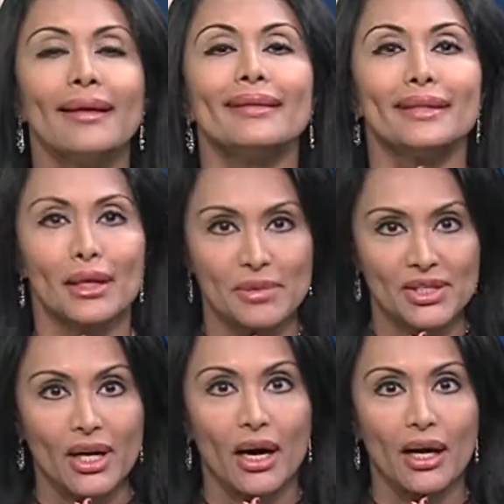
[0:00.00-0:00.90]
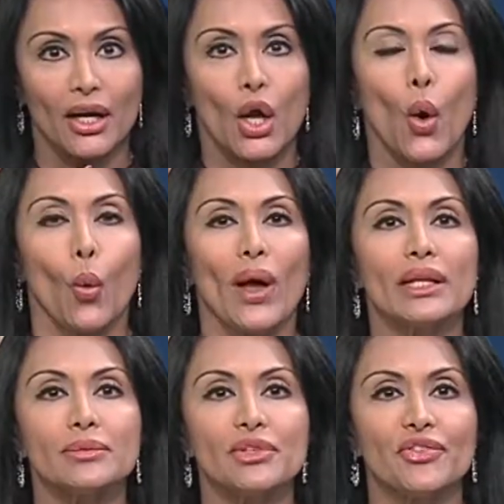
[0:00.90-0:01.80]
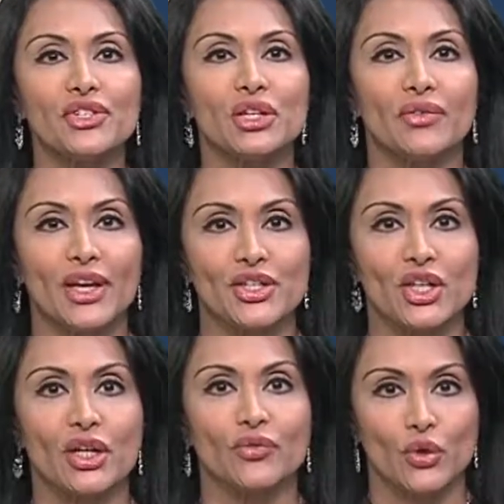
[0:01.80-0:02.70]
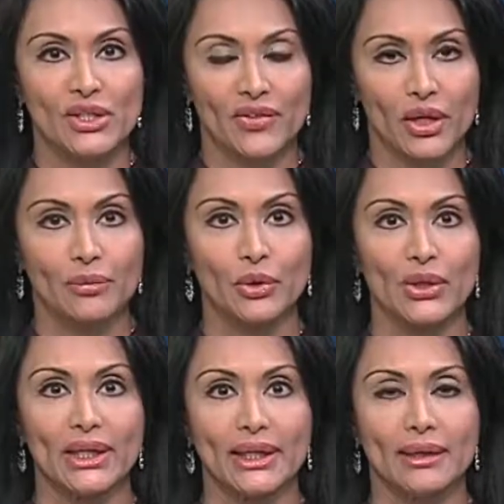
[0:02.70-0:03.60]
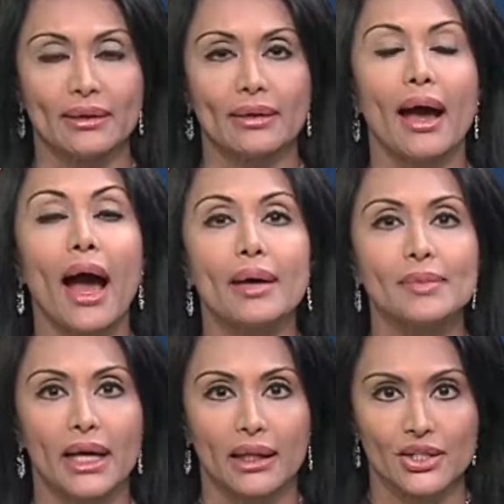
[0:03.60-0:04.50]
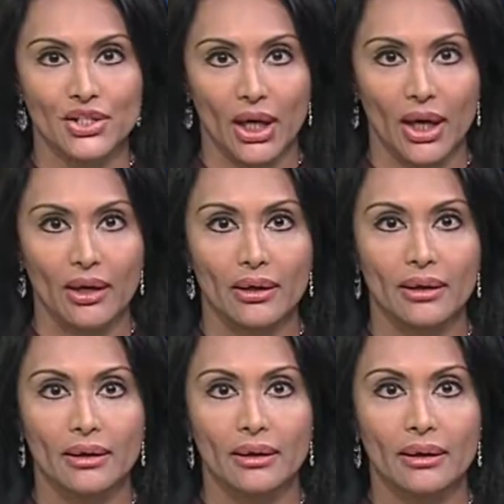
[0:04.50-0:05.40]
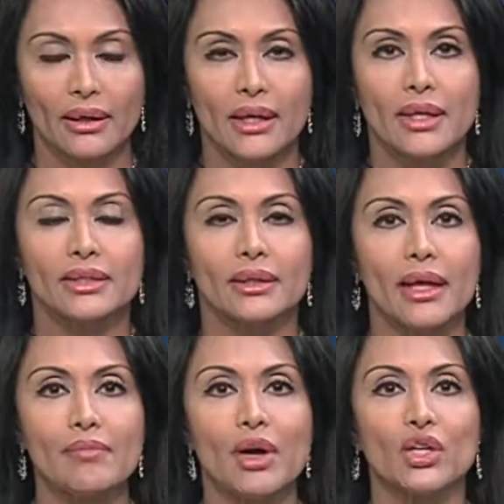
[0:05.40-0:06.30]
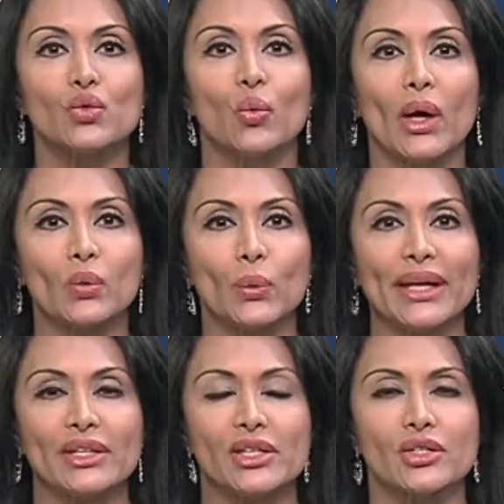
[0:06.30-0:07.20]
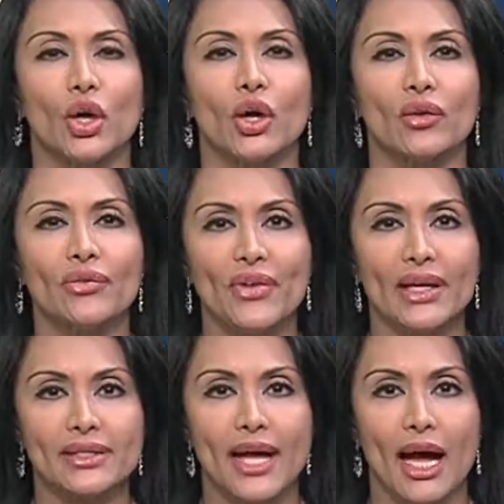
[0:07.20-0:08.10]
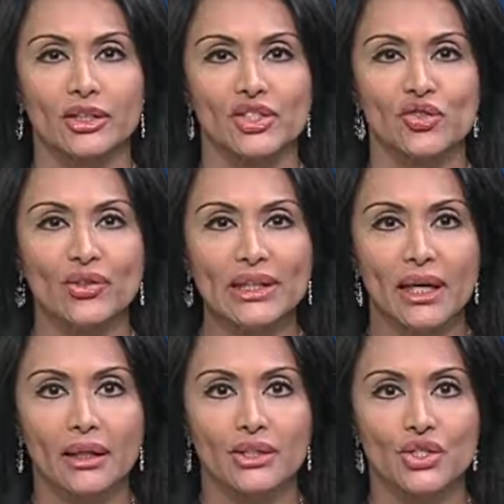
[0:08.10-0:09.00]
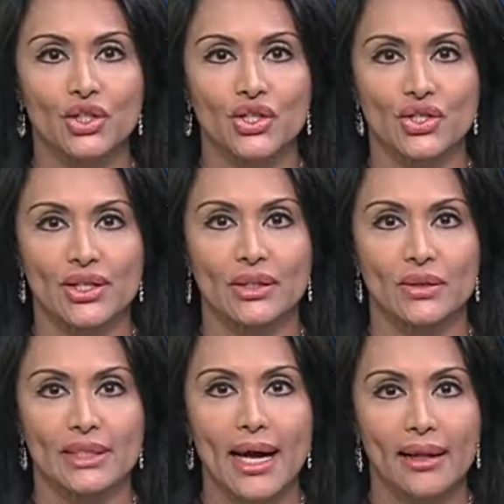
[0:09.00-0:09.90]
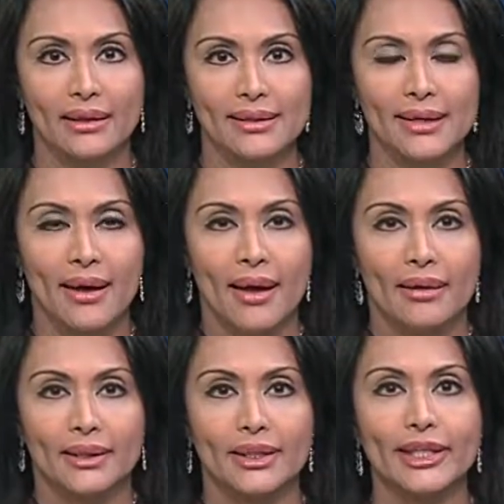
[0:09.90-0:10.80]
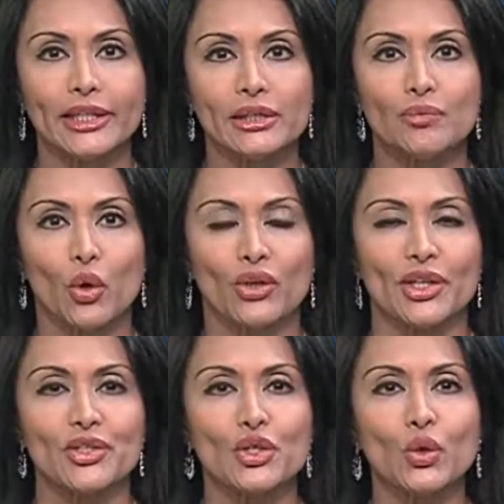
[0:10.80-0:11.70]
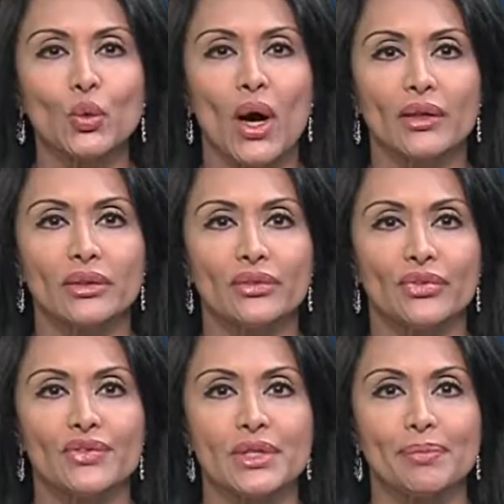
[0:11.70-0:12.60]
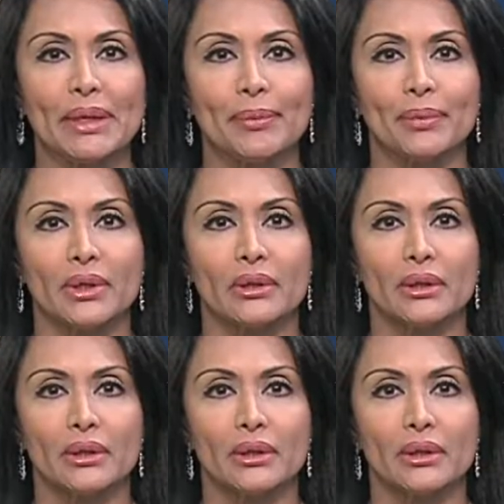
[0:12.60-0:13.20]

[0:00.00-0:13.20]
Namaskar. Welcome to Vision of Asia, Voice of the Community. I'm Kala Shankar. Today marks 1 week since a horrific attack on Sri Lankan churches and hotels that killed more than 250 people.